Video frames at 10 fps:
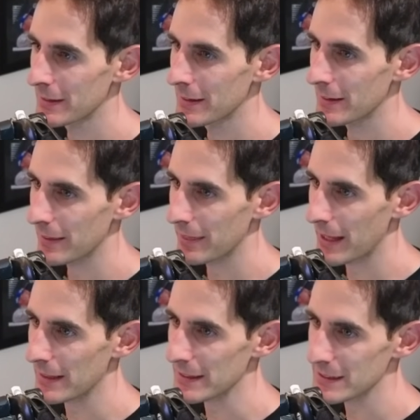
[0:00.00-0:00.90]

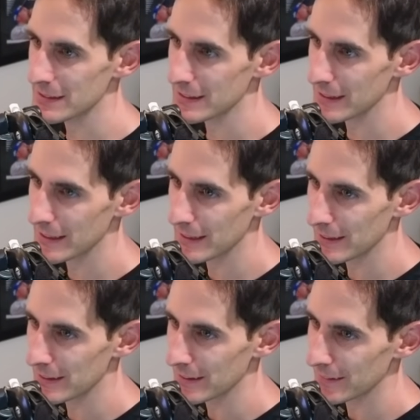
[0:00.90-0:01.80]
that is
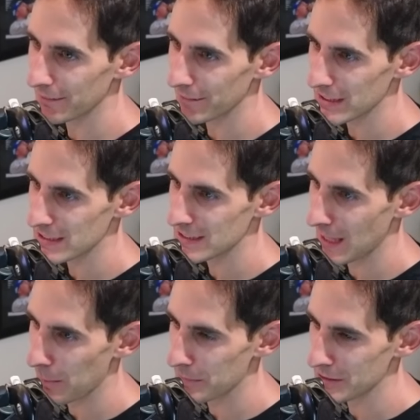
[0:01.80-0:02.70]
in
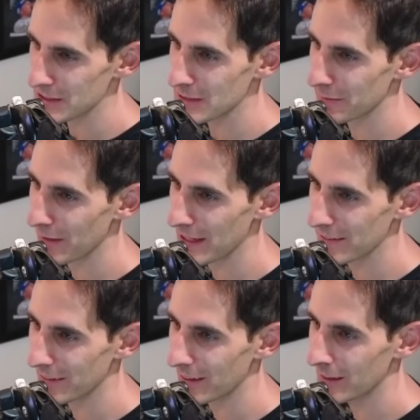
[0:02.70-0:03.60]
Verstappen's
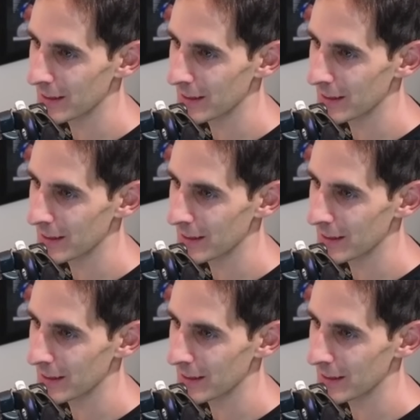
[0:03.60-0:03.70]
favor.